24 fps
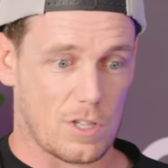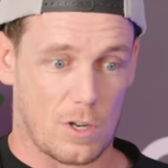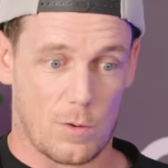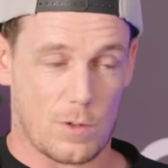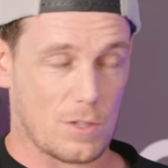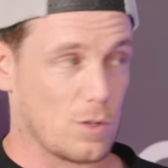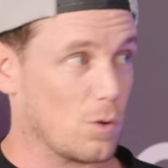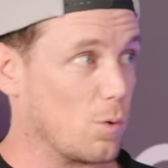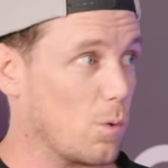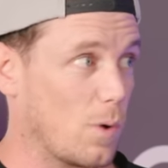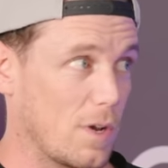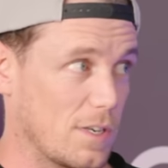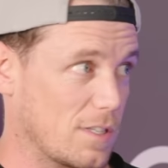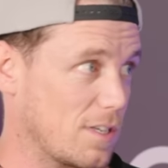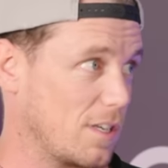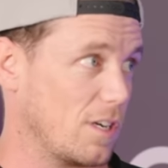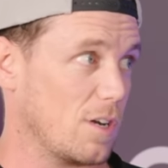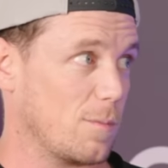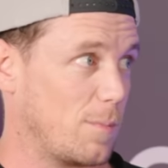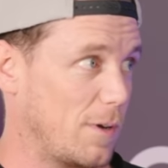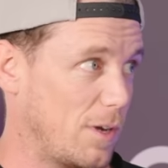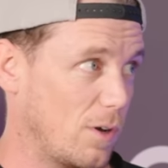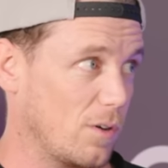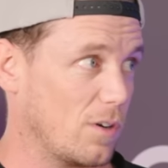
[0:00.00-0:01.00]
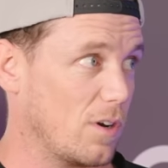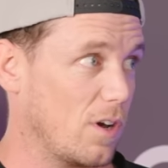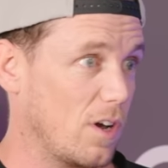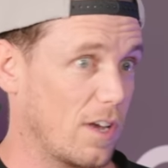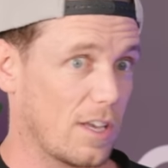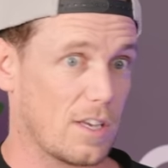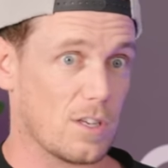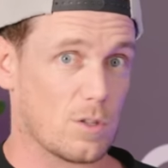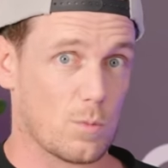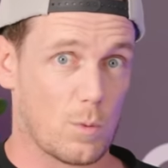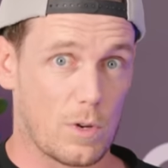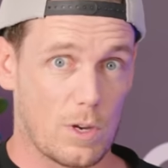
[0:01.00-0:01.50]
So it's always going to be on
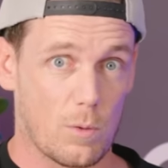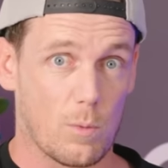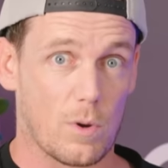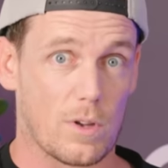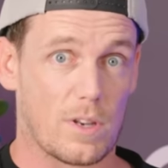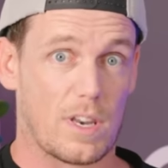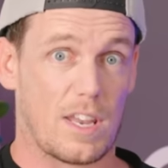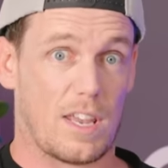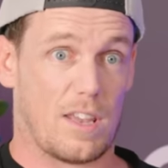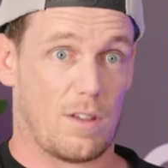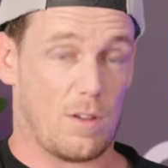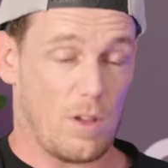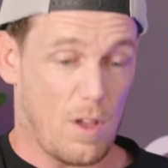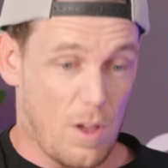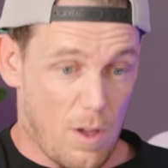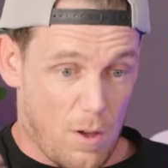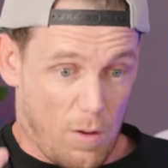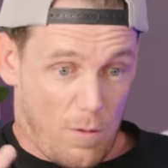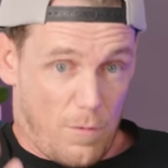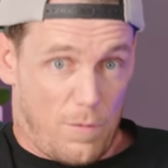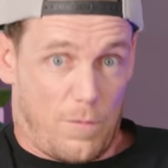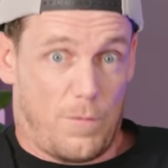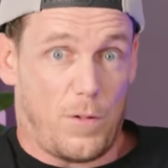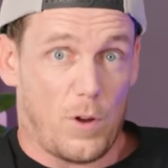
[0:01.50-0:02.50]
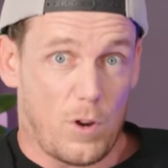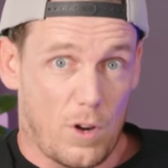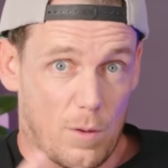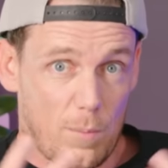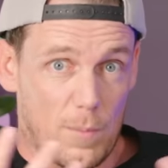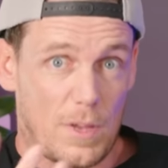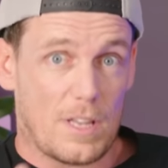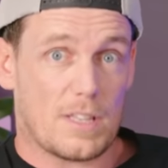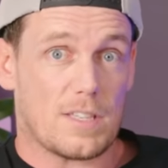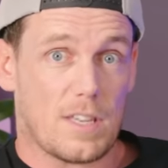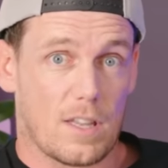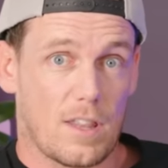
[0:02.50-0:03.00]
high because we yep. want it full
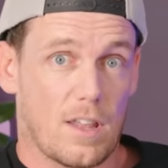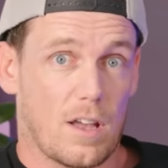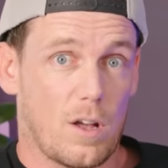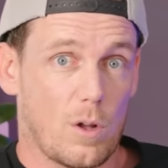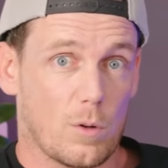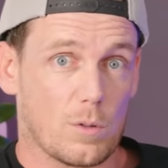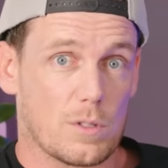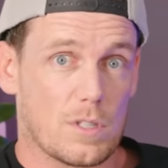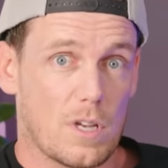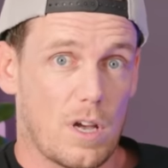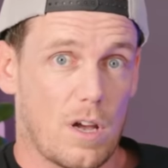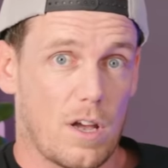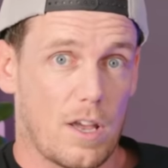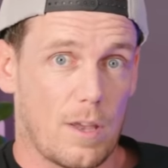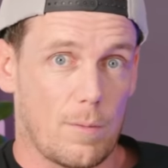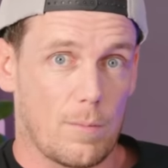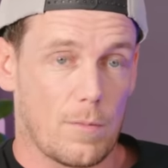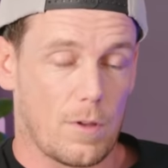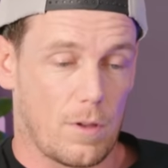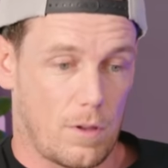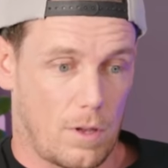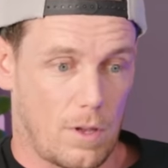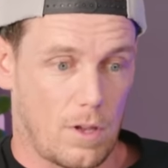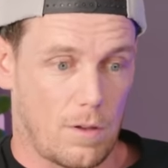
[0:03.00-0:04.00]
emitter the whole time,